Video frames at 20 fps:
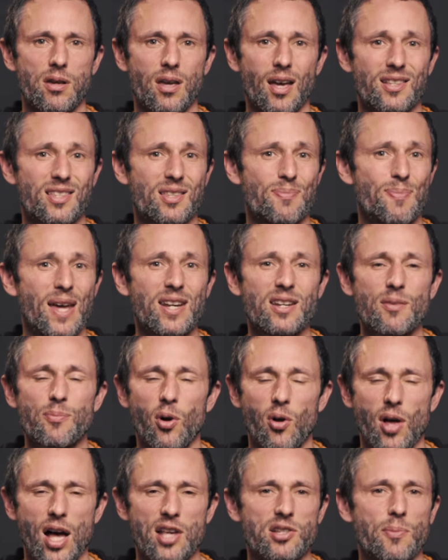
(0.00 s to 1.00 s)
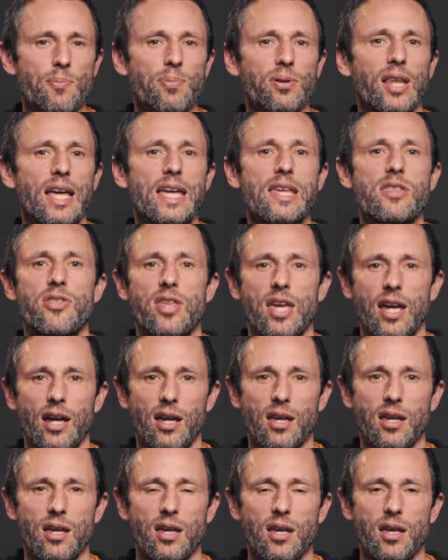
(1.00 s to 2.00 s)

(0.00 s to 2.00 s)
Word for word: expendable, as a plaything,